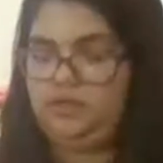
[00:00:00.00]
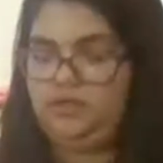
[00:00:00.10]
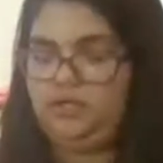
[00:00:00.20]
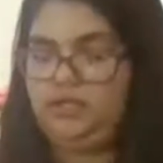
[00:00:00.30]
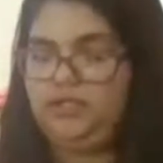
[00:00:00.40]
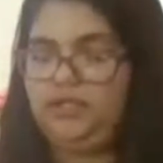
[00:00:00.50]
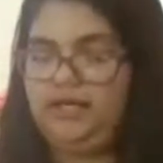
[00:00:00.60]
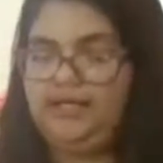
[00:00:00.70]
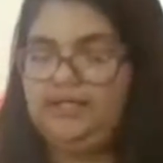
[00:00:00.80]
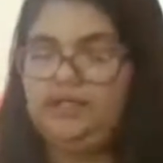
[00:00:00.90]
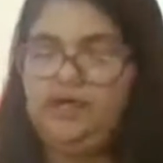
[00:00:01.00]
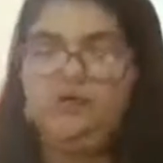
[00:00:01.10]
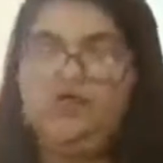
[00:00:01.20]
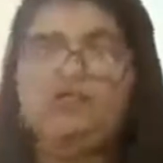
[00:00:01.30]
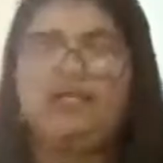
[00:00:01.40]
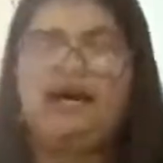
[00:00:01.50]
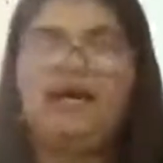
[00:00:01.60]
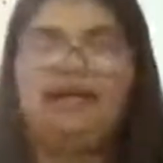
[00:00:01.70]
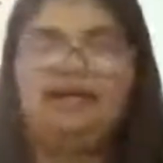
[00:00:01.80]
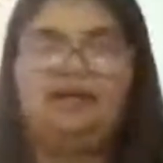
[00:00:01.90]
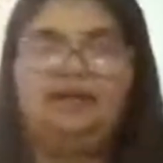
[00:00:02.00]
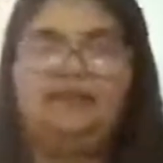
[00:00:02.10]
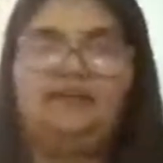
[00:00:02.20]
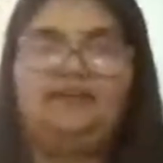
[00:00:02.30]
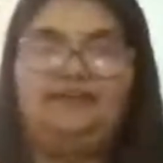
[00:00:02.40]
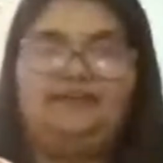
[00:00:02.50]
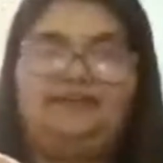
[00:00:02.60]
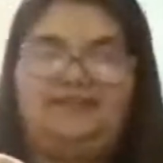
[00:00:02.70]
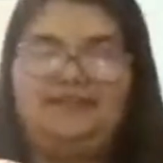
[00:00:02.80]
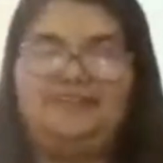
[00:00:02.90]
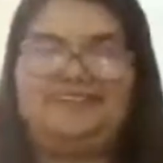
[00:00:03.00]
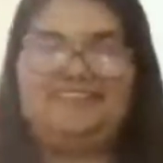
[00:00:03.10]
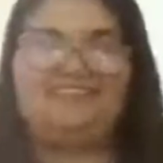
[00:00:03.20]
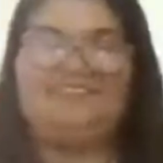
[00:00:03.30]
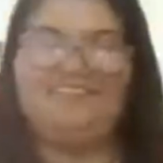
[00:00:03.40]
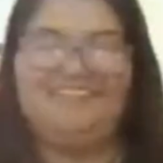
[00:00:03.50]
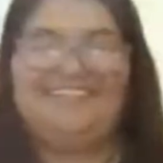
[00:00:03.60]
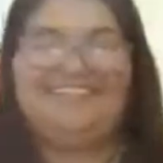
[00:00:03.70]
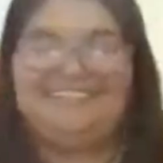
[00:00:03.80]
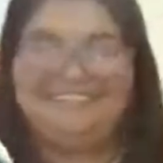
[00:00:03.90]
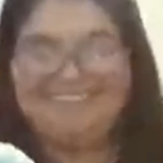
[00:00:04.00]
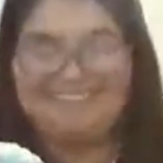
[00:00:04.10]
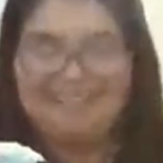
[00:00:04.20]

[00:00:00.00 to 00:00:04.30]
And the eyes are on the side, not the front.